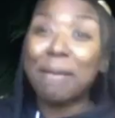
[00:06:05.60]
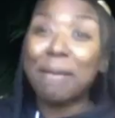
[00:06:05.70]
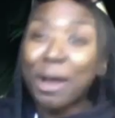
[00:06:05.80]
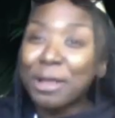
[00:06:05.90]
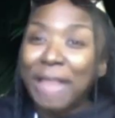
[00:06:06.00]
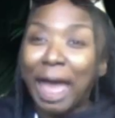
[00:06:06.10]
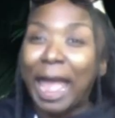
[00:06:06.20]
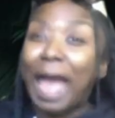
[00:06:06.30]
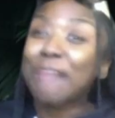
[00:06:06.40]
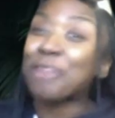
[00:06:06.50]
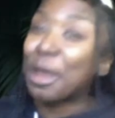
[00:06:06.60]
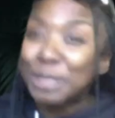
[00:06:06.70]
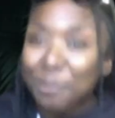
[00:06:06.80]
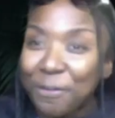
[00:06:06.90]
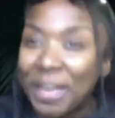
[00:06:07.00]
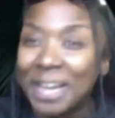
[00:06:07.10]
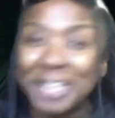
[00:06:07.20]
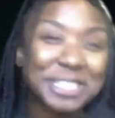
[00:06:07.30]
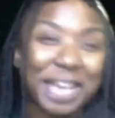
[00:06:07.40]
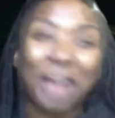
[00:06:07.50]
I'm not gonna lie, I thought it was a
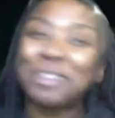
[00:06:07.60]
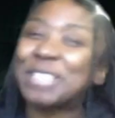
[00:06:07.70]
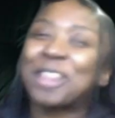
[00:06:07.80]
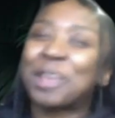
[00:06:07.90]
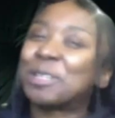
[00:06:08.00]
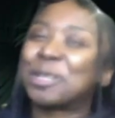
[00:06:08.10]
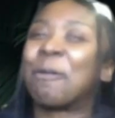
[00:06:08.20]
fetish. I was like, there's no